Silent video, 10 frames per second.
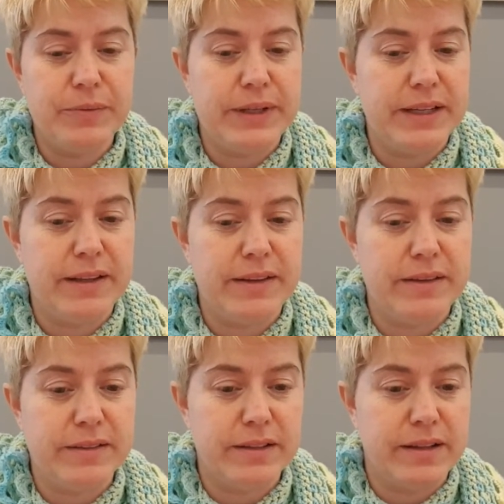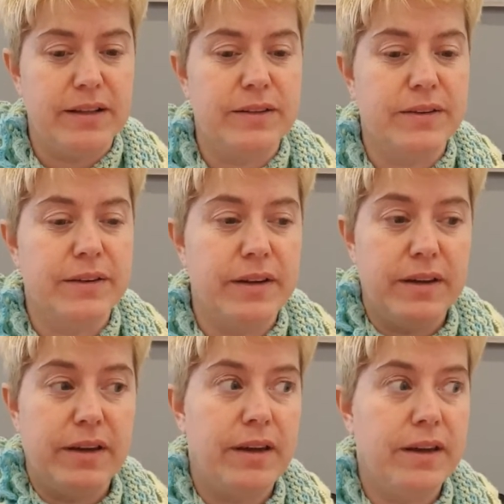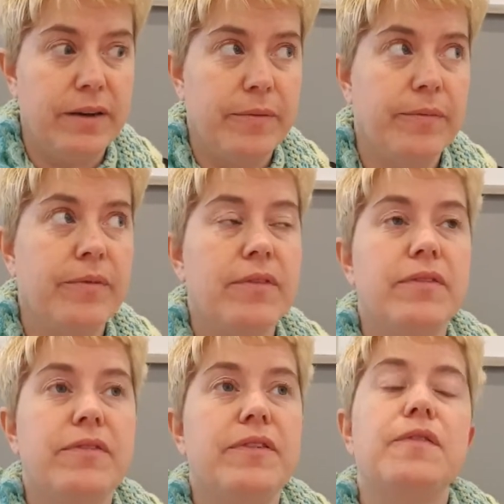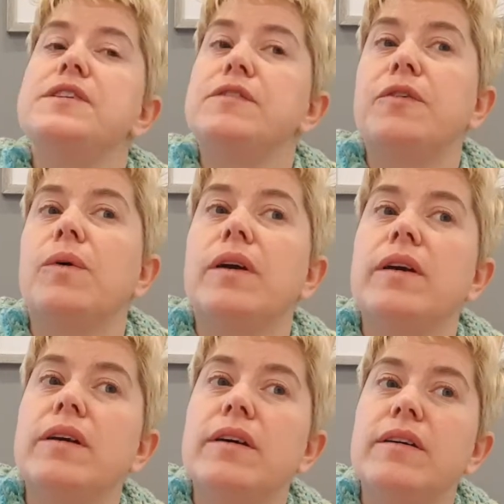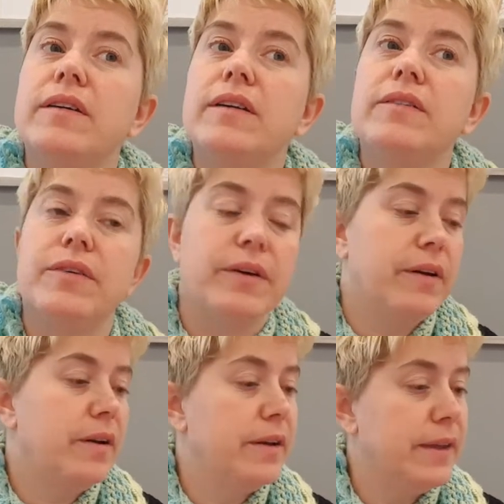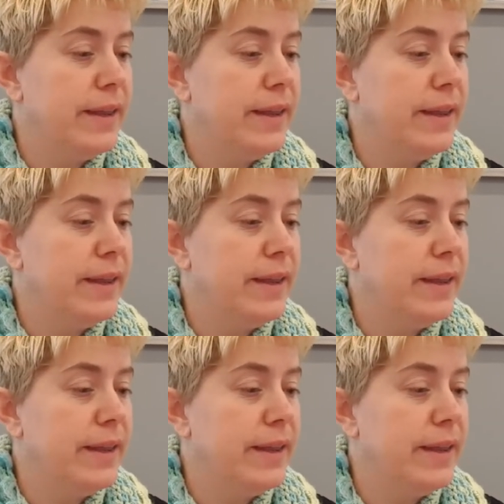We did the color 54 for her.